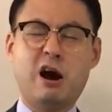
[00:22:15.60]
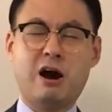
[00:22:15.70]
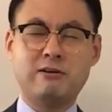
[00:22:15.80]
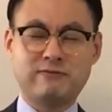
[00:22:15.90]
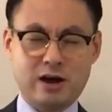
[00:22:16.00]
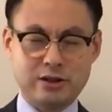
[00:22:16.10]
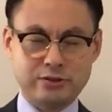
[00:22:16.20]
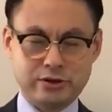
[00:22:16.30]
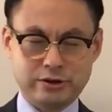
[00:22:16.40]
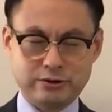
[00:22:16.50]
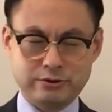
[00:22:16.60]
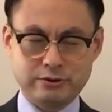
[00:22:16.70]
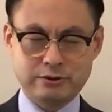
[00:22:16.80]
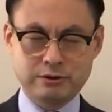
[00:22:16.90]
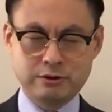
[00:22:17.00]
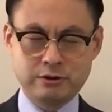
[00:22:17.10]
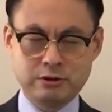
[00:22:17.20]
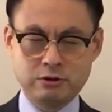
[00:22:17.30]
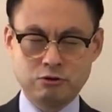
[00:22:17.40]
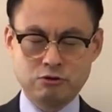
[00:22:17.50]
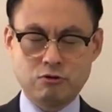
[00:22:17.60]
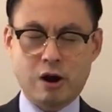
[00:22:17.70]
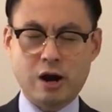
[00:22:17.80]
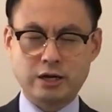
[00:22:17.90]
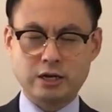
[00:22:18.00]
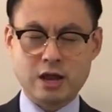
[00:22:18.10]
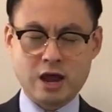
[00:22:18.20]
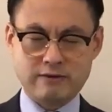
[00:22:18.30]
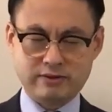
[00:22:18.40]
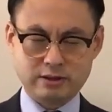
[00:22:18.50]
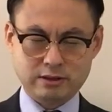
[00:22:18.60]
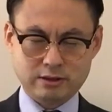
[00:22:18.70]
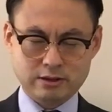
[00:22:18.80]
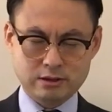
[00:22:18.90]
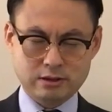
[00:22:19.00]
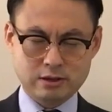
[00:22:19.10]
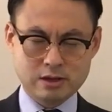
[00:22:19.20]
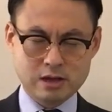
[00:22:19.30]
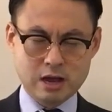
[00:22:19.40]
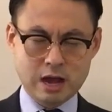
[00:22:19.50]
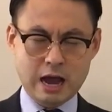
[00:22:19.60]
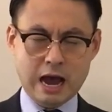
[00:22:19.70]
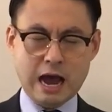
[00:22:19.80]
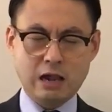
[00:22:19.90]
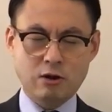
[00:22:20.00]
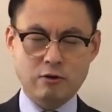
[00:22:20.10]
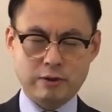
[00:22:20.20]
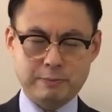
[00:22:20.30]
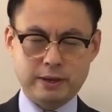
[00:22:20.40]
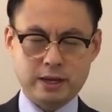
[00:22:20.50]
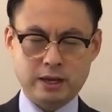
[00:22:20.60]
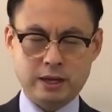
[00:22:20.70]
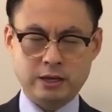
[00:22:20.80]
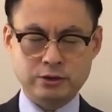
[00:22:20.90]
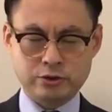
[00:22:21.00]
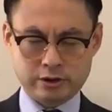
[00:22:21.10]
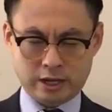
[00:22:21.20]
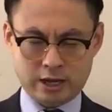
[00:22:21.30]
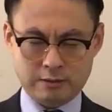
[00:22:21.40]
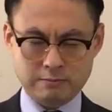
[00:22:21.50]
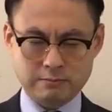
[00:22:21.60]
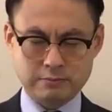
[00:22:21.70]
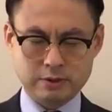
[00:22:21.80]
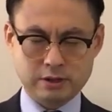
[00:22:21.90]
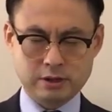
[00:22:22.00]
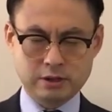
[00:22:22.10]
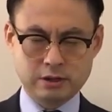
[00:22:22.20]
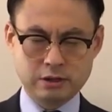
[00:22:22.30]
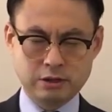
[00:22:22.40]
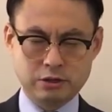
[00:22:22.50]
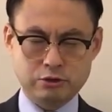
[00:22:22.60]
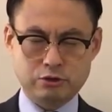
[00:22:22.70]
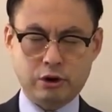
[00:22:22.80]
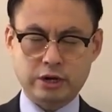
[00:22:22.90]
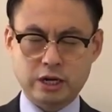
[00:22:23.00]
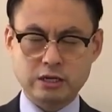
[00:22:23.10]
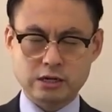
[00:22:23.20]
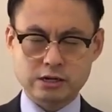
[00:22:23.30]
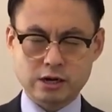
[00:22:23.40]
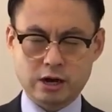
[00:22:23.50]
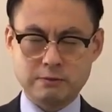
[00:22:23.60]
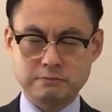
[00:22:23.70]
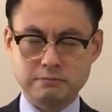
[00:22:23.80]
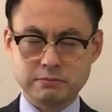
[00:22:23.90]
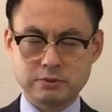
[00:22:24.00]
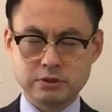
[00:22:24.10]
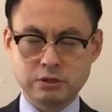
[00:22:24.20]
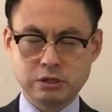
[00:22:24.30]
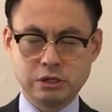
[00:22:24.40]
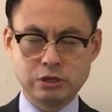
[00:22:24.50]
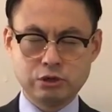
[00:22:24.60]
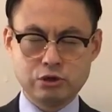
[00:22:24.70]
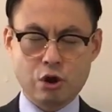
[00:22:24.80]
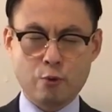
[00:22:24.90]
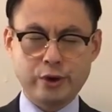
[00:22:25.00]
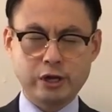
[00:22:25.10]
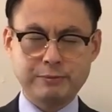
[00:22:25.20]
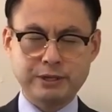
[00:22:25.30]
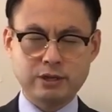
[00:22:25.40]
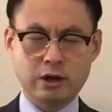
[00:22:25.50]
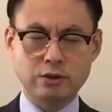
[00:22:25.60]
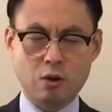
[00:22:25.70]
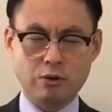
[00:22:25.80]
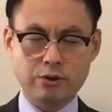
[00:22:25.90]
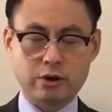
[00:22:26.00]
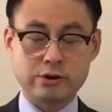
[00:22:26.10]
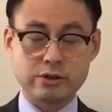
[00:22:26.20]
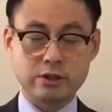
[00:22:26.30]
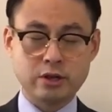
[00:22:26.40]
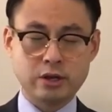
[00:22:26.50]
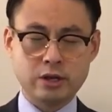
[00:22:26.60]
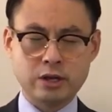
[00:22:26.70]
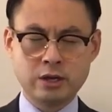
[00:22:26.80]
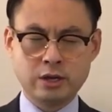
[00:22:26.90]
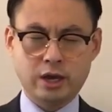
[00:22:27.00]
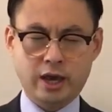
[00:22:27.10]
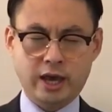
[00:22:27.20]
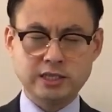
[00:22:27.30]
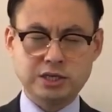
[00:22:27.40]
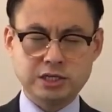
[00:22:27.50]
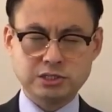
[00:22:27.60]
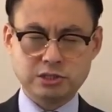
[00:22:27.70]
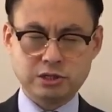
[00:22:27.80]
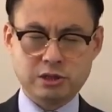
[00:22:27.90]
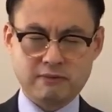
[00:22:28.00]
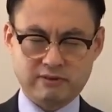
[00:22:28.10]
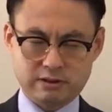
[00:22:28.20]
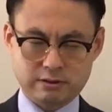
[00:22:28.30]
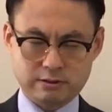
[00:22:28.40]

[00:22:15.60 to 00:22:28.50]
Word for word: Our Father, who art in heaven, hallowed be your name your kingdom come, your will be done on earth as it is in heaven.